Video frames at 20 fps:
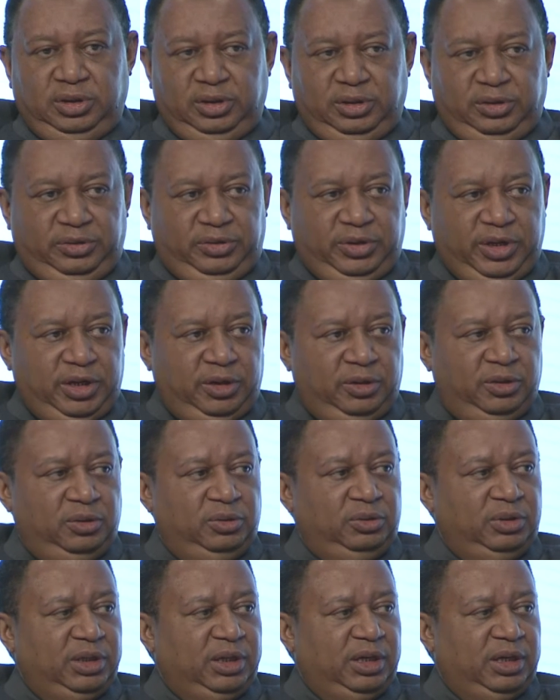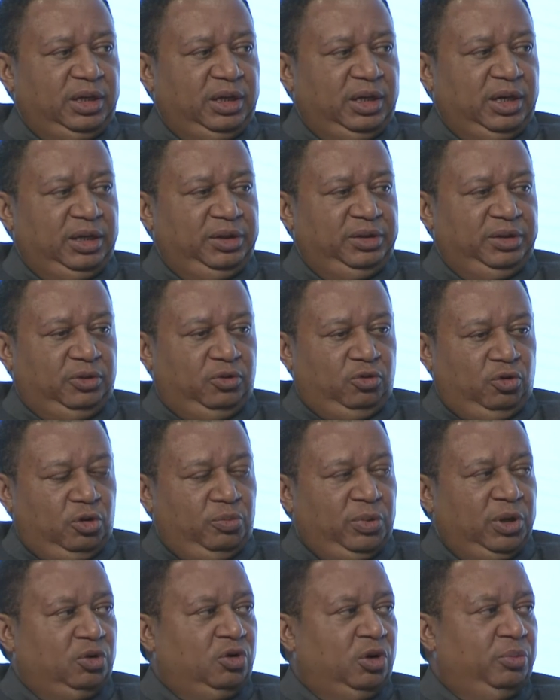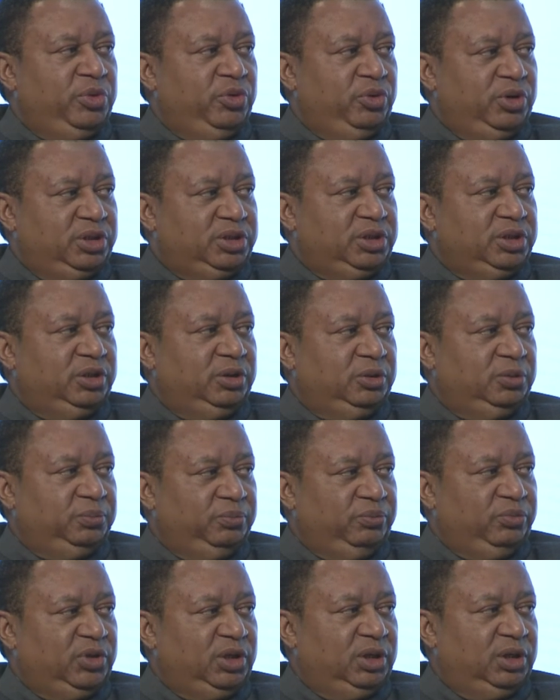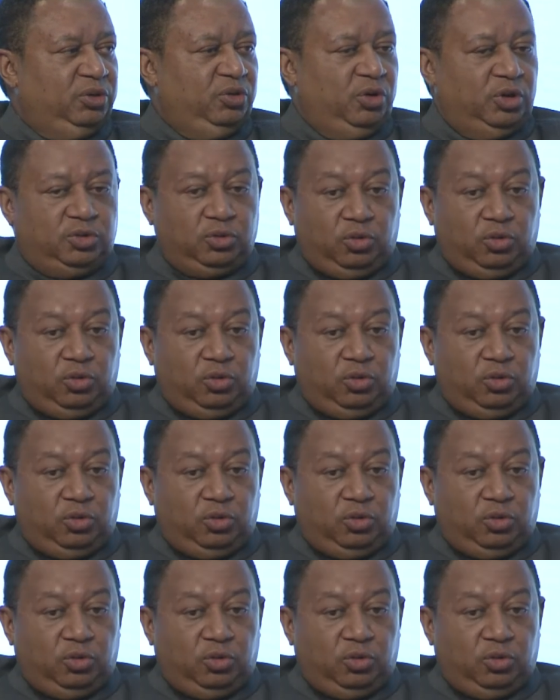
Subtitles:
then the global community, not